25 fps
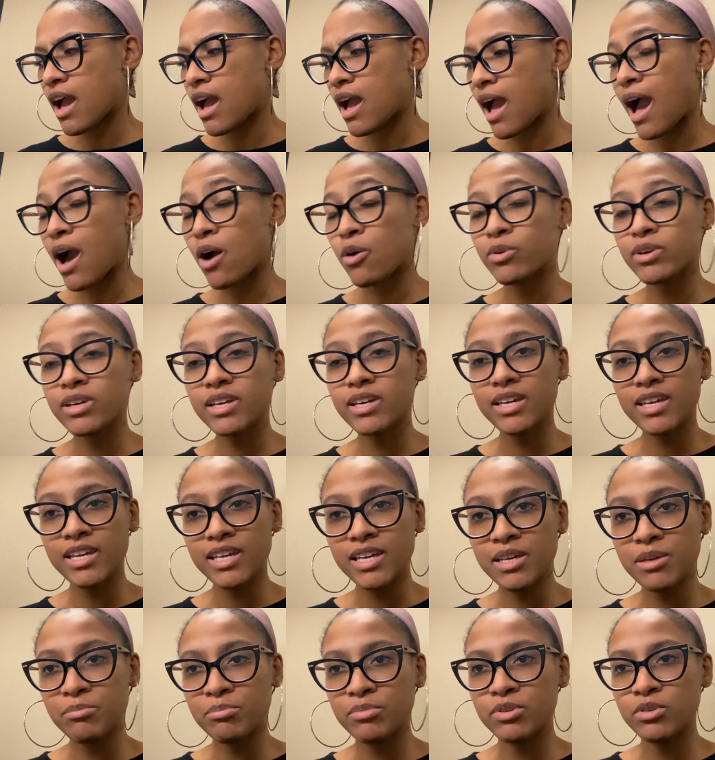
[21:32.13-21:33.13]
I'll
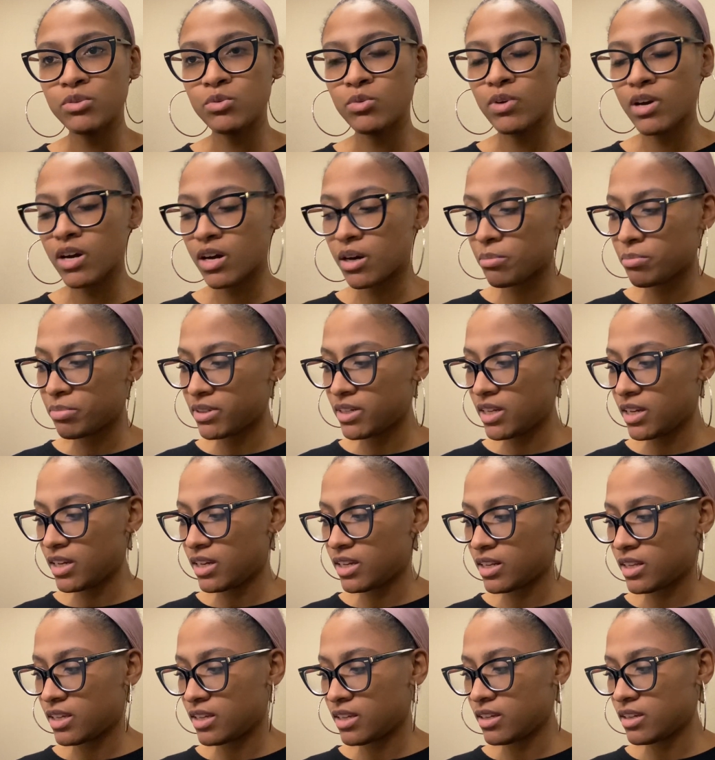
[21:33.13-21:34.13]
keep you
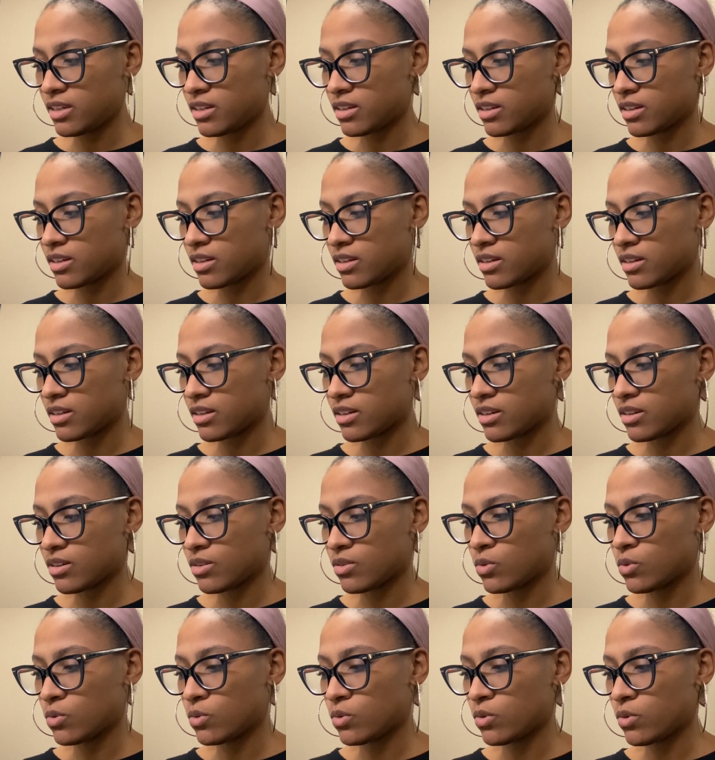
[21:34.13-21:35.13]
updated
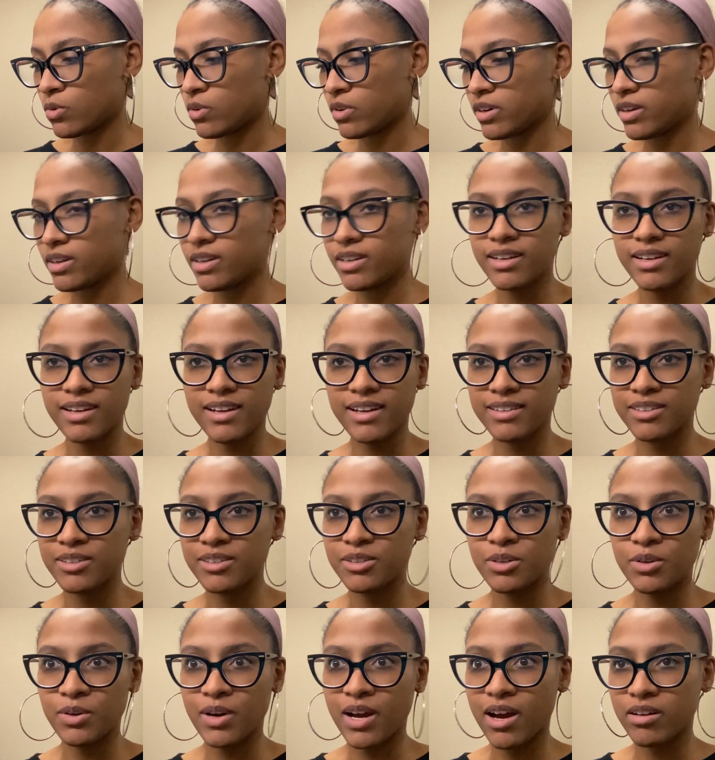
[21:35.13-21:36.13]
on,
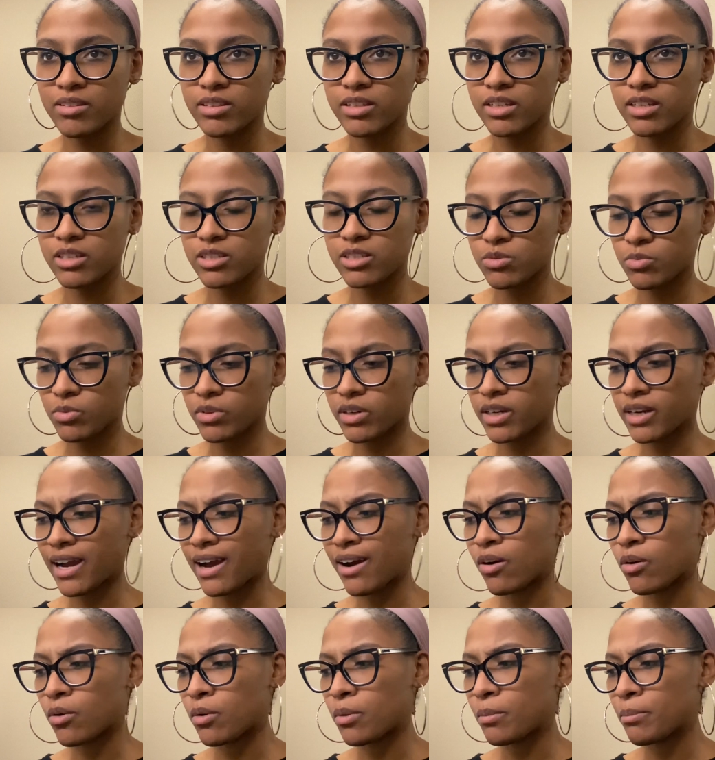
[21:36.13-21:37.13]
how things work
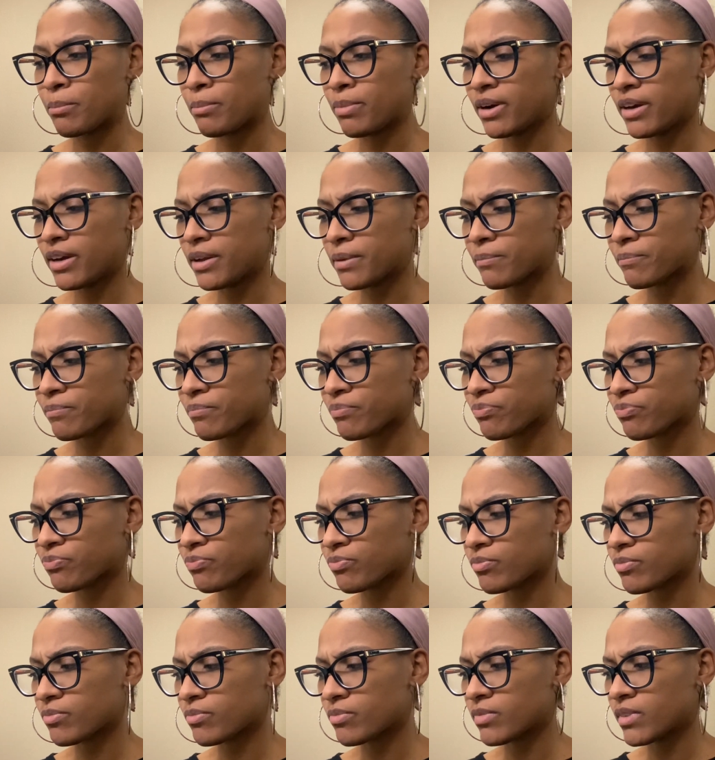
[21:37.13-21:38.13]
out. But
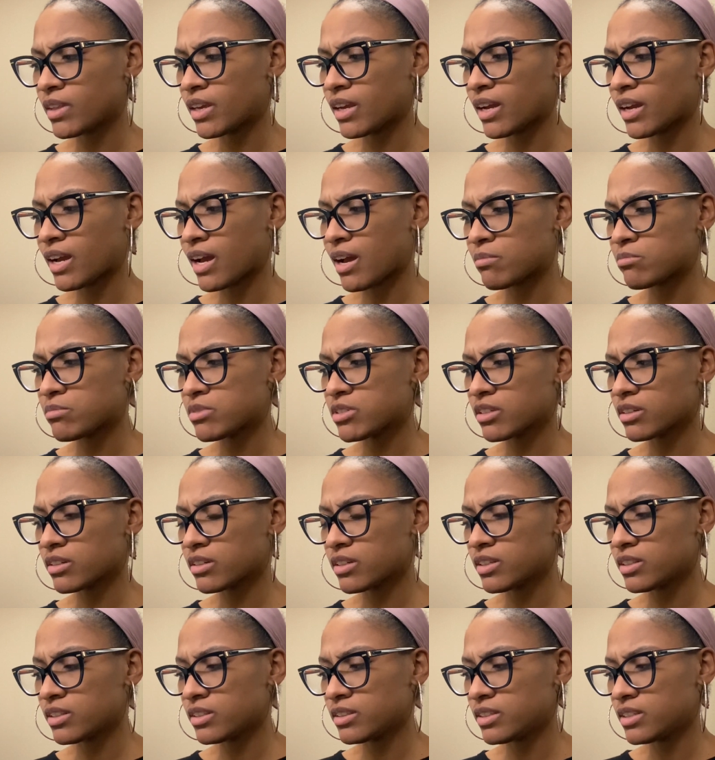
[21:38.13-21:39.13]
yeah, I'm
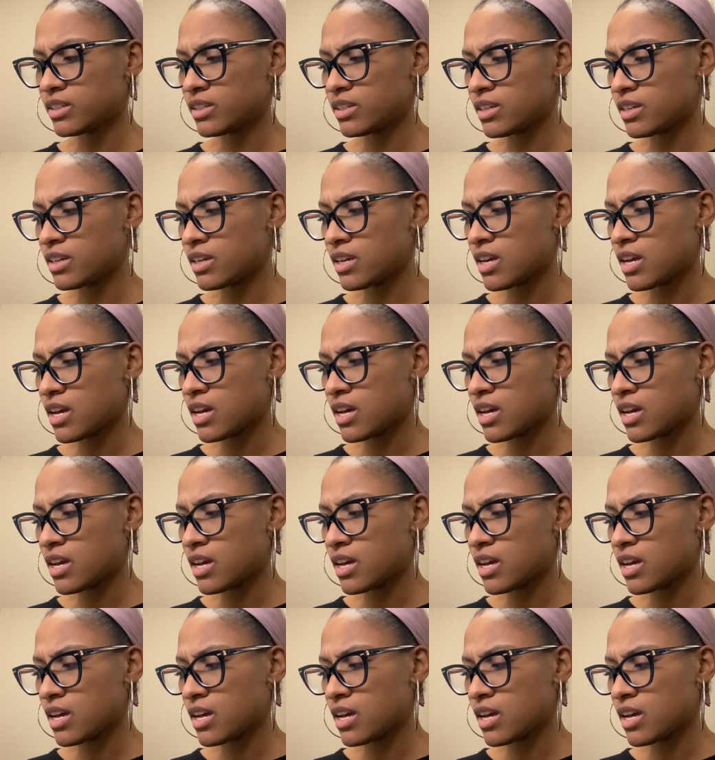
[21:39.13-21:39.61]
certainly